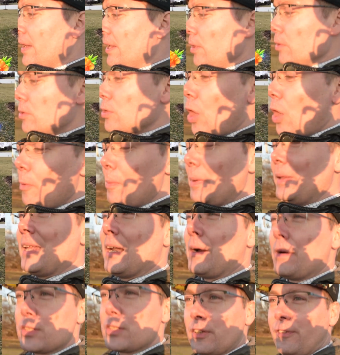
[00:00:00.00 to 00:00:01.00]
you told me
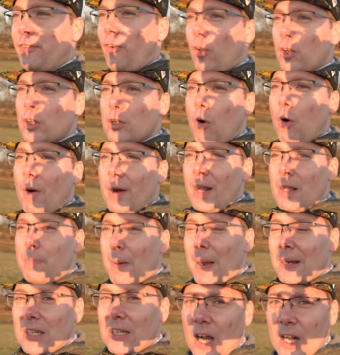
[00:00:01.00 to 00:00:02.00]
that it was 4:20
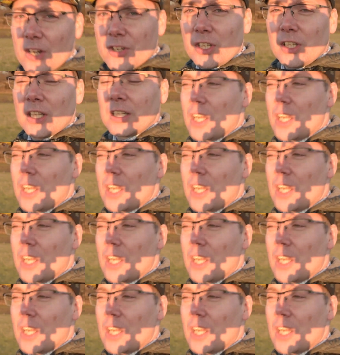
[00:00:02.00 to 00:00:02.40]
by touching the